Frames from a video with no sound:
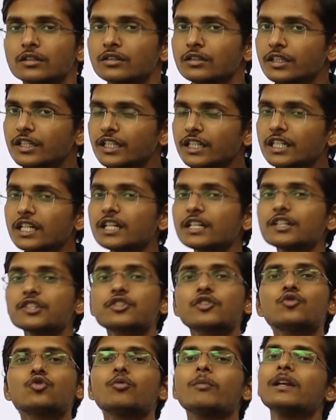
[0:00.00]

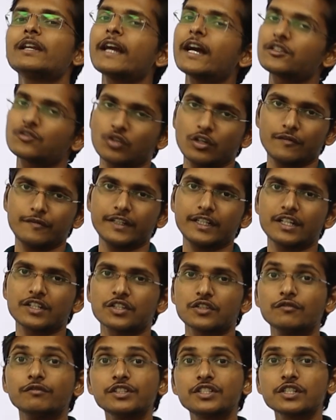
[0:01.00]
nearest noble gas
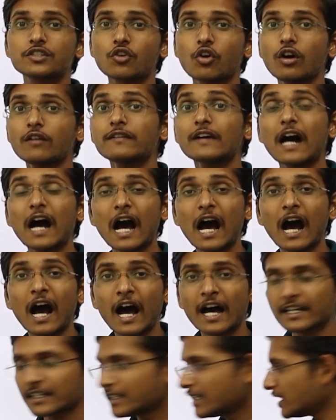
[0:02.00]
configuration, which is of
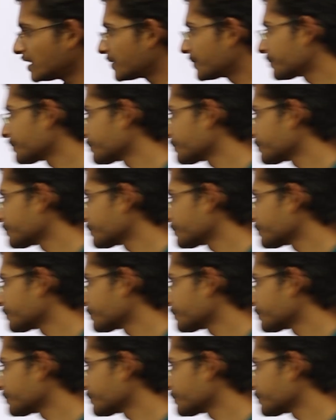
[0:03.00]
argon.